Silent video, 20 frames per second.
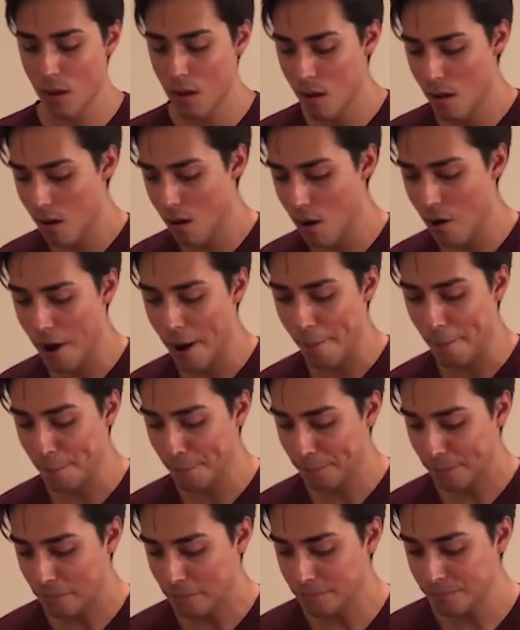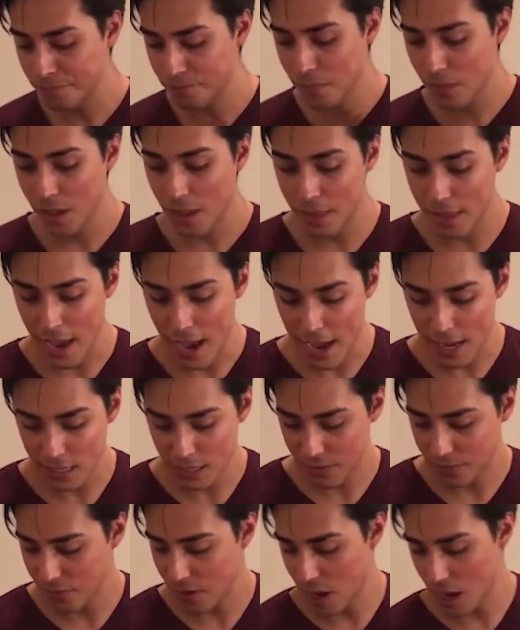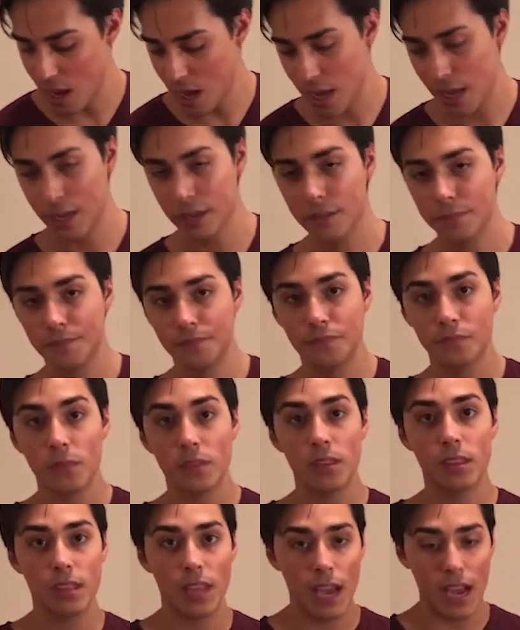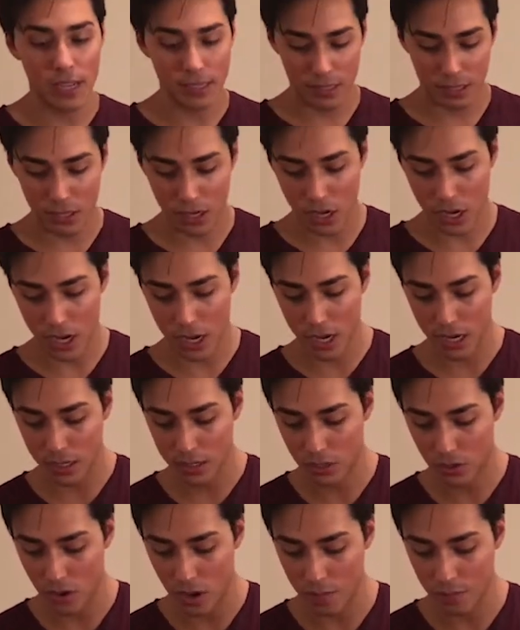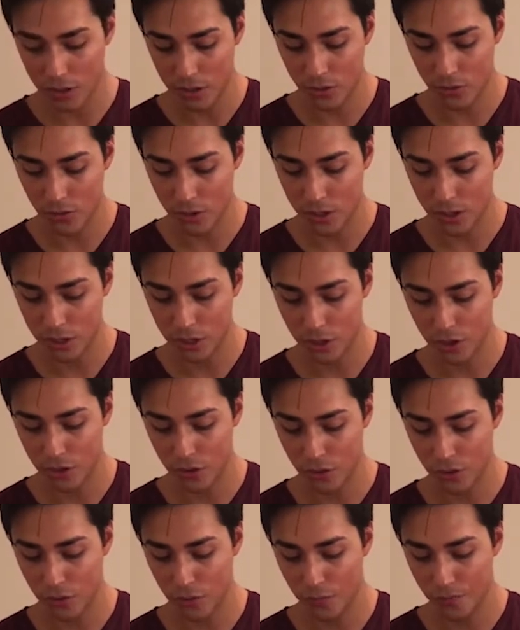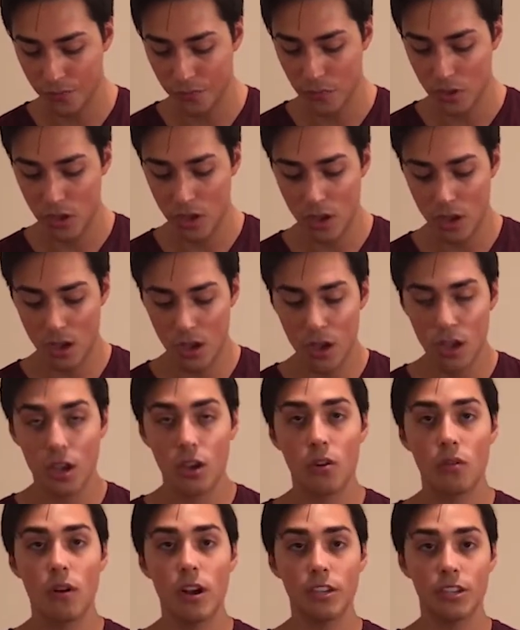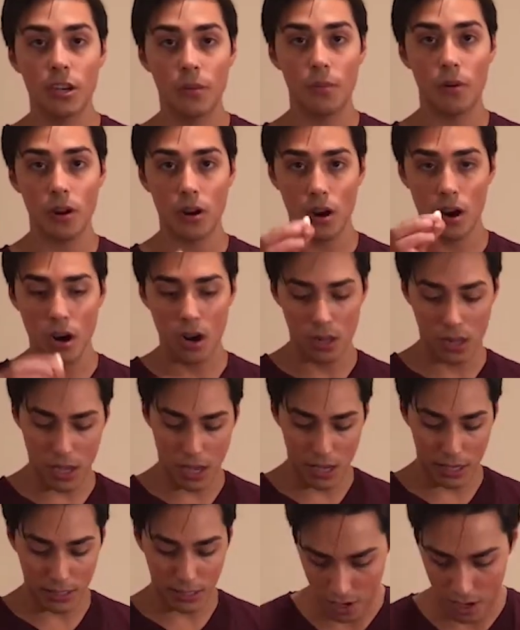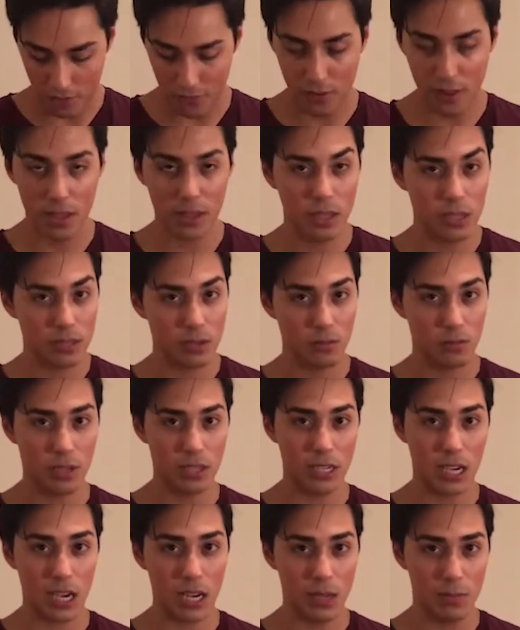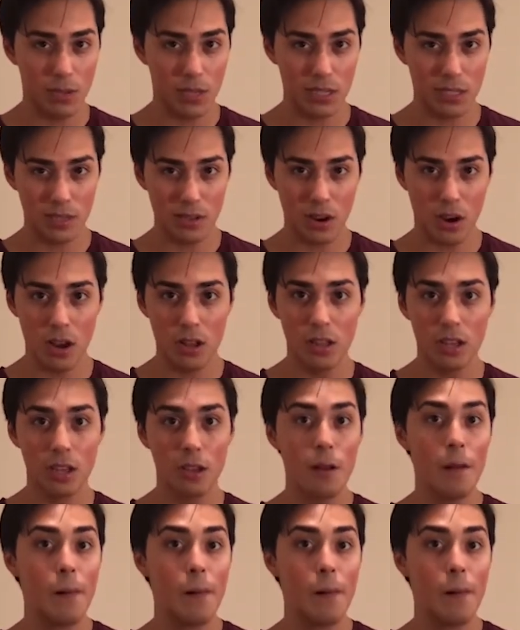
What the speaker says: Alright, that's fine. That's good. So I'm just going to Crush up our garlics. I feel like these are really tiny pieces of garlic,